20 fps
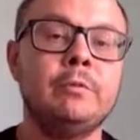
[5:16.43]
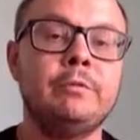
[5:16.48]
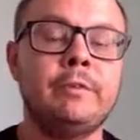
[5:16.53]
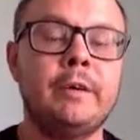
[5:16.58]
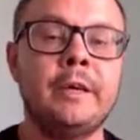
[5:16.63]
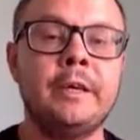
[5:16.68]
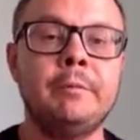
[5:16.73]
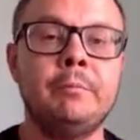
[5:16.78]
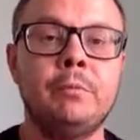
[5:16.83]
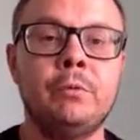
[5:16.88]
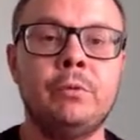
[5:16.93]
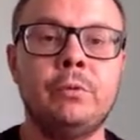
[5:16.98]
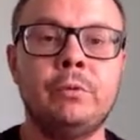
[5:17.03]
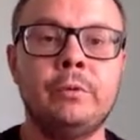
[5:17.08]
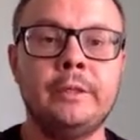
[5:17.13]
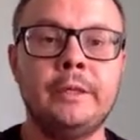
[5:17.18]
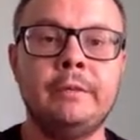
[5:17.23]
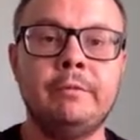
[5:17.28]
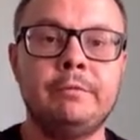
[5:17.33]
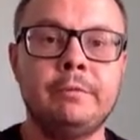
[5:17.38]
find
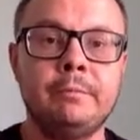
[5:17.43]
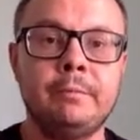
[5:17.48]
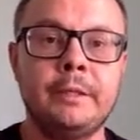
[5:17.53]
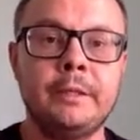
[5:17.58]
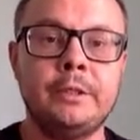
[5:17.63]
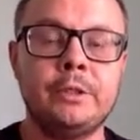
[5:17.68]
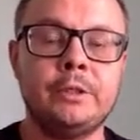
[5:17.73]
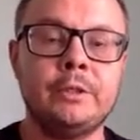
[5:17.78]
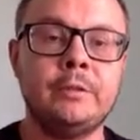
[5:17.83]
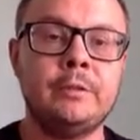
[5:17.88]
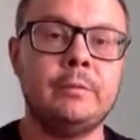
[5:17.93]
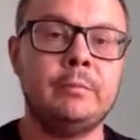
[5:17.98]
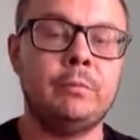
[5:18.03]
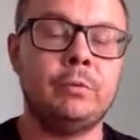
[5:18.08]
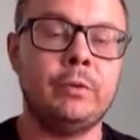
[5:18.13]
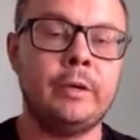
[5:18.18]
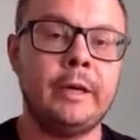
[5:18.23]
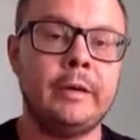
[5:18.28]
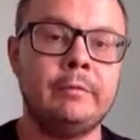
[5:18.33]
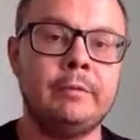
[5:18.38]
more information and
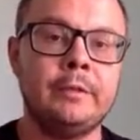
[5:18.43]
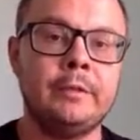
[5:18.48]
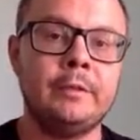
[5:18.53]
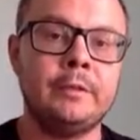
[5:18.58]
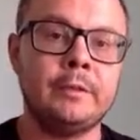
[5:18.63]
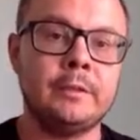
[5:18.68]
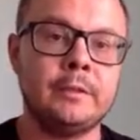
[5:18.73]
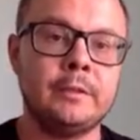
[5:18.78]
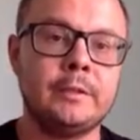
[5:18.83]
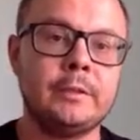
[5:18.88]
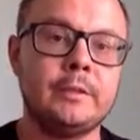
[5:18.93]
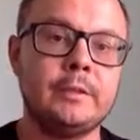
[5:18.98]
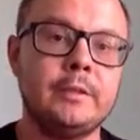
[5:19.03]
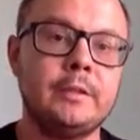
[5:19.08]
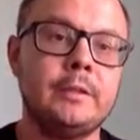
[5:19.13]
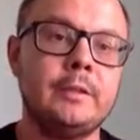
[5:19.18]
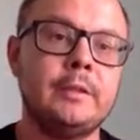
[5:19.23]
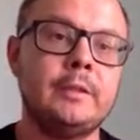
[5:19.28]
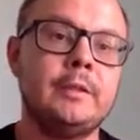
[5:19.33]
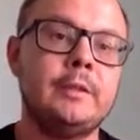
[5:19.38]
more evidence,
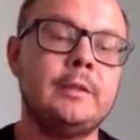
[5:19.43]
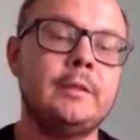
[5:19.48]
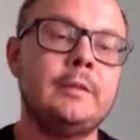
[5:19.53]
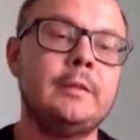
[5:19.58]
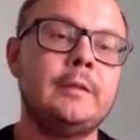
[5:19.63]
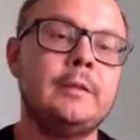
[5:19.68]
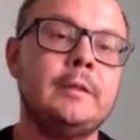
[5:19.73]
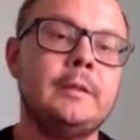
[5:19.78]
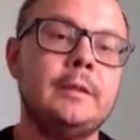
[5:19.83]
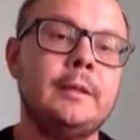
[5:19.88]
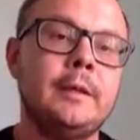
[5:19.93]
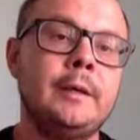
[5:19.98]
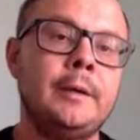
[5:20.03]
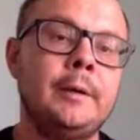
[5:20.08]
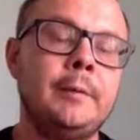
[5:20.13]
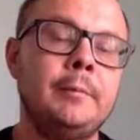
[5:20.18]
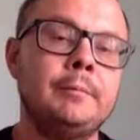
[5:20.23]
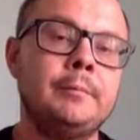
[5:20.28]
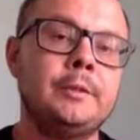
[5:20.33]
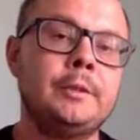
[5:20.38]

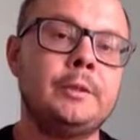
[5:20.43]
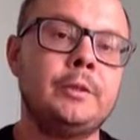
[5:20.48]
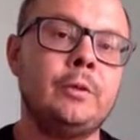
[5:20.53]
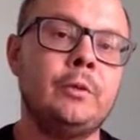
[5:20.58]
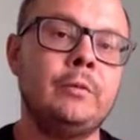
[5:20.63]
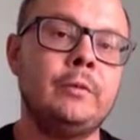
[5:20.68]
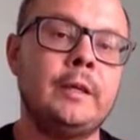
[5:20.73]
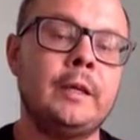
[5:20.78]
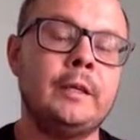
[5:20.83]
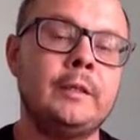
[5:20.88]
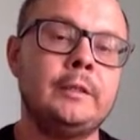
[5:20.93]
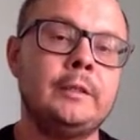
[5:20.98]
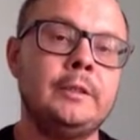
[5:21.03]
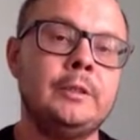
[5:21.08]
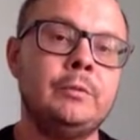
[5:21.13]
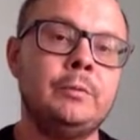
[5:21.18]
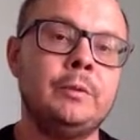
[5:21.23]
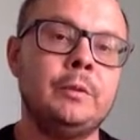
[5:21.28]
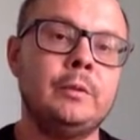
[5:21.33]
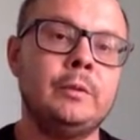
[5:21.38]
so that
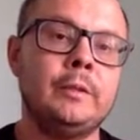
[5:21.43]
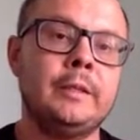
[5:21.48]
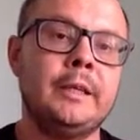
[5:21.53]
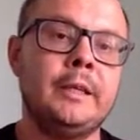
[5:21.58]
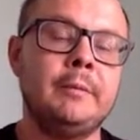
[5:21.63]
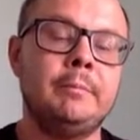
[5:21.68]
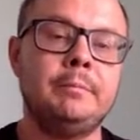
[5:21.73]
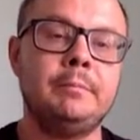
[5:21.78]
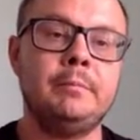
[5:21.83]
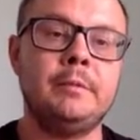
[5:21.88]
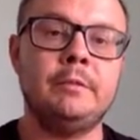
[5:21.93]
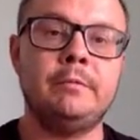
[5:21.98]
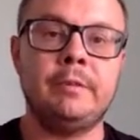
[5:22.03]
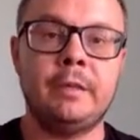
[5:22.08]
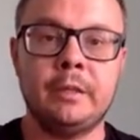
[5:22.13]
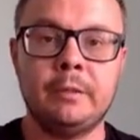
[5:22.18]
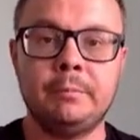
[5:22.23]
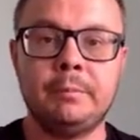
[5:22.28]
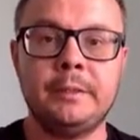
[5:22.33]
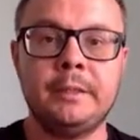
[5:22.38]
you will keep
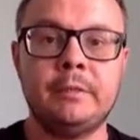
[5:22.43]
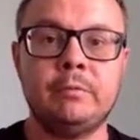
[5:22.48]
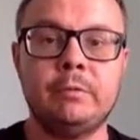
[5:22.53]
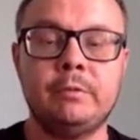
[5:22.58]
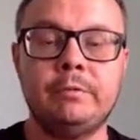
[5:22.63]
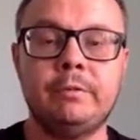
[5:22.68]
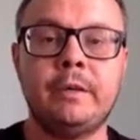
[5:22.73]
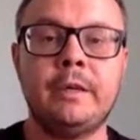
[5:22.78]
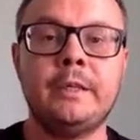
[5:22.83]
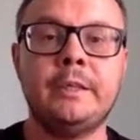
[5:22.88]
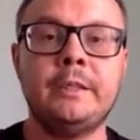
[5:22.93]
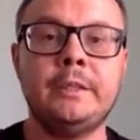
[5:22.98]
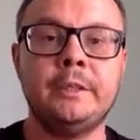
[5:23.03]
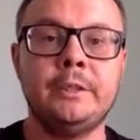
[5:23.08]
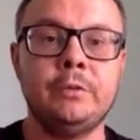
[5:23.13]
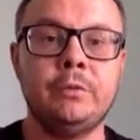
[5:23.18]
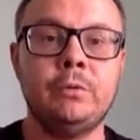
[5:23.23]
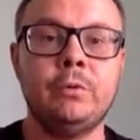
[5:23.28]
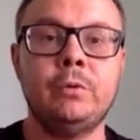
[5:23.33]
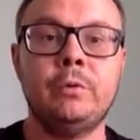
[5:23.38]
developing and refining
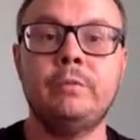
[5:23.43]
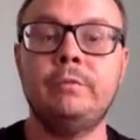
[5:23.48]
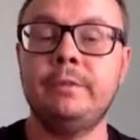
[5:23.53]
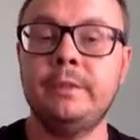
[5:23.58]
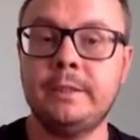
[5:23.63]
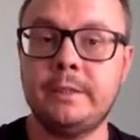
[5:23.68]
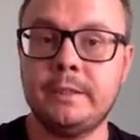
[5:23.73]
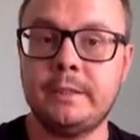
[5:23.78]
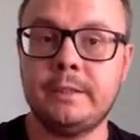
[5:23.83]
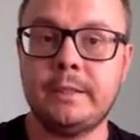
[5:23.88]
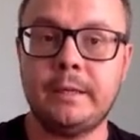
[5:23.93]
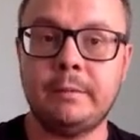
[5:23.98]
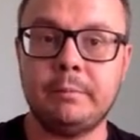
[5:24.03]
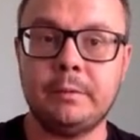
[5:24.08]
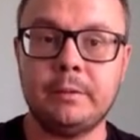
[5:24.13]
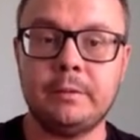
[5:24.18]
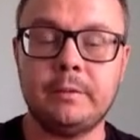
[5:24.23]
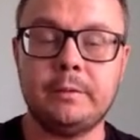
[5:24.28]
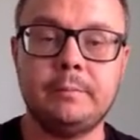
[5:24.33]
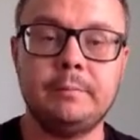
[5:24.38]
your thesis
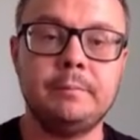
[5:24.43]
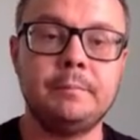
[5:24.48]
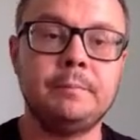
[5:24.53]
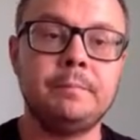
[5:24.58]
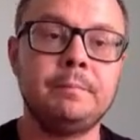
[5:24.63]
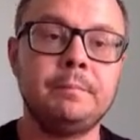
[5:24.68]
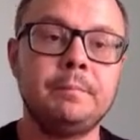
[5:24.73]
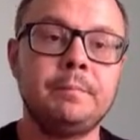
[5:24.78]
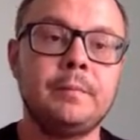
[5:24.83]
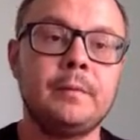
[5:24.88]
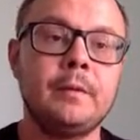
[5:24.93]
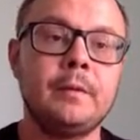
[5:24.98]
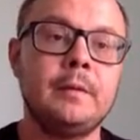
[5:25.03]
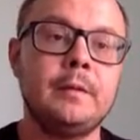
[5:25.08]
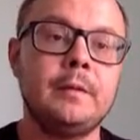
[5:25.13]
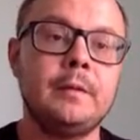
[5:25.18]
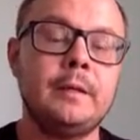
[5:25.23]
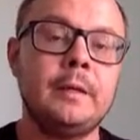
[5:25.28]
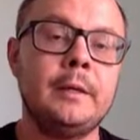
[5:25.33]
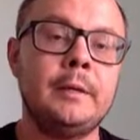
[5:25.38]
statement.
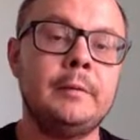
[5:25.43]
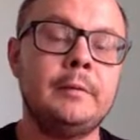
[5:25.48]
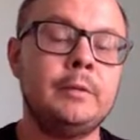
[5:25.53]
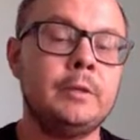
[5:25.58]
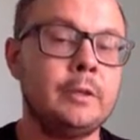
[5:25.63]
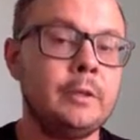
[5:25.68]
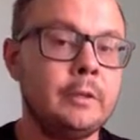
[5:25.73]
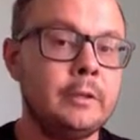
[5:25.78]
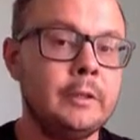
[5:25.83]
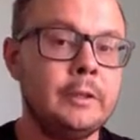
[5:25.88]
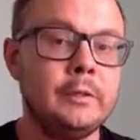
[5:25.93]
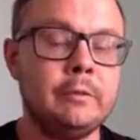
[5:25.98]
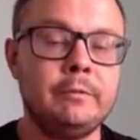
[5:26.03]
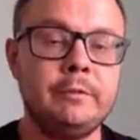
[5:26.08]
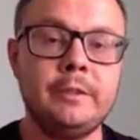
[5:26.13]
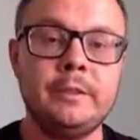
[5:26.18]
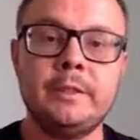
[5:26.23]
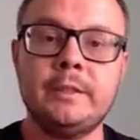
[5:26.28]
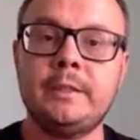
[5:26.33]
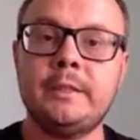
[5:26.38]
Not only your
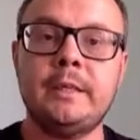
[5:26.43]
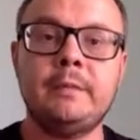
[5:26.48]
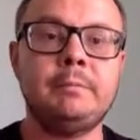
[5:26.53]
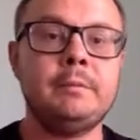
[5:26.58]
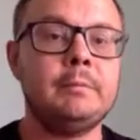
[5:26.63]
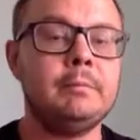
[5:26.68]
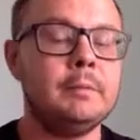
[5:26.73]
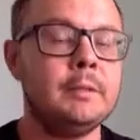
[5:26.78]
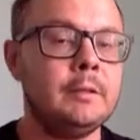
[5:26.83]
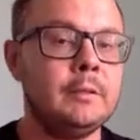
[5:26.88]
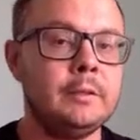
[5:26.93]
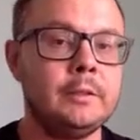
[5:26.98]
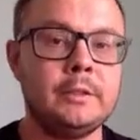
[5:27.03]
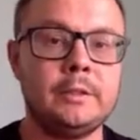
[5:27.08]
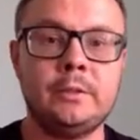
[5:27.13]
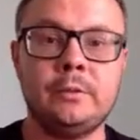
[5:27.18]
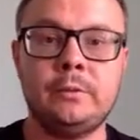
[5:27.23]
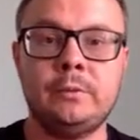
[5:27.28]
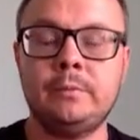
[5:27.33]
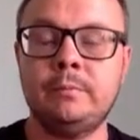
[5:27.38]
thesis statement, but
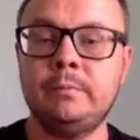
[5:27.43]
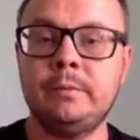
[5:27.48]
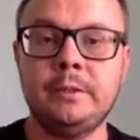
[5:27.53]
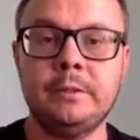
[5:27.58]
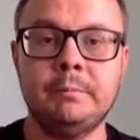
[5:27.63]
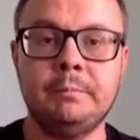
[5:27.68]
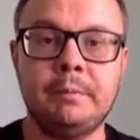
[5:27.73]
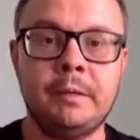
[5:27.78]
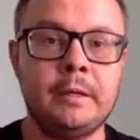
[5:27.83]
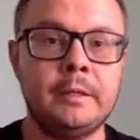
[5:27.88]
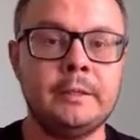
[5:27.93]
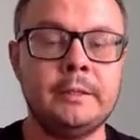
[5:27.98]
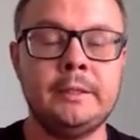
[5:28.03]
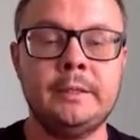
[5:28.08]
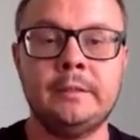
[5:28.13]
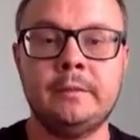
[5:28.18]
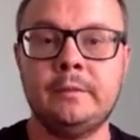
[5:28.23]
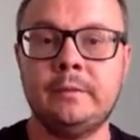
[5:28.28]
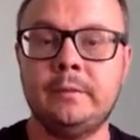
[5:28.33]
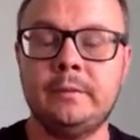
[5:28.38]
also your
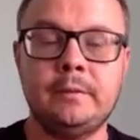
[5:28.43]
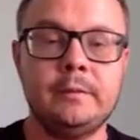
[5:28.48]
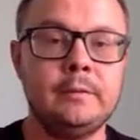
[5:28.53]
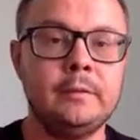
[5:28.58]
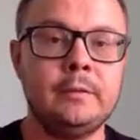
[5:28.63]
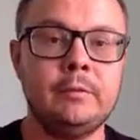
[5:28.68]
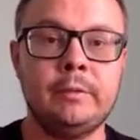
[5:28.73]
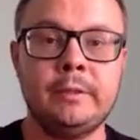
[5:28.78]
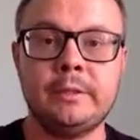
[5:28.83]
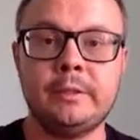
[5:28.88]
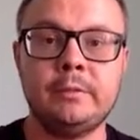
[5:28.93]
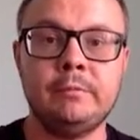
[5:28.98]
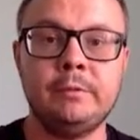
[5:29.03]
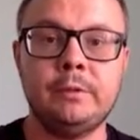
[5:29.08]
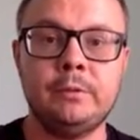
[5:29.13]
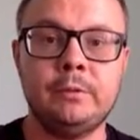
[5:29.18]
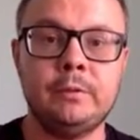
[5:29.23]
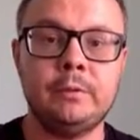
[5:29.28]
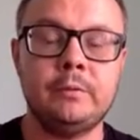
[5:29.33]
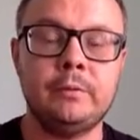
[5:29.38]
body and the rest
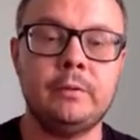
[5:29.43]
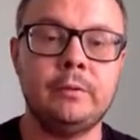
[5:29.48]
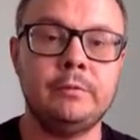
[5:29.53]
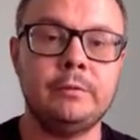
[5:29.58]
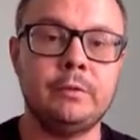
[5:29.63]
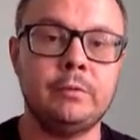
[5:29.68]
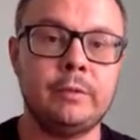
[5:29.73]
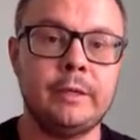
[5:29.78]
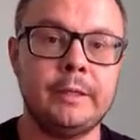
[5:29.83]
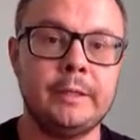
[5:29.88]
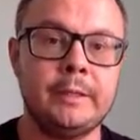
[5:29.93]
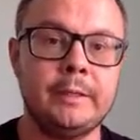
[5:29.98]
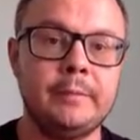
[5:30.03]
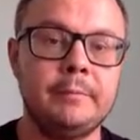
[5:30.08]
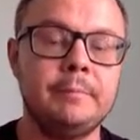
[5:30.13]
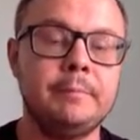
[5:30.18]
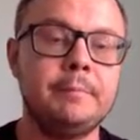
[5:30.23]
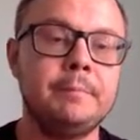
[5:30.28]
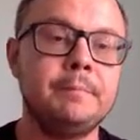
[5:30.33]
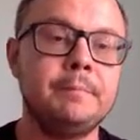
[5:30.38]
of your writing.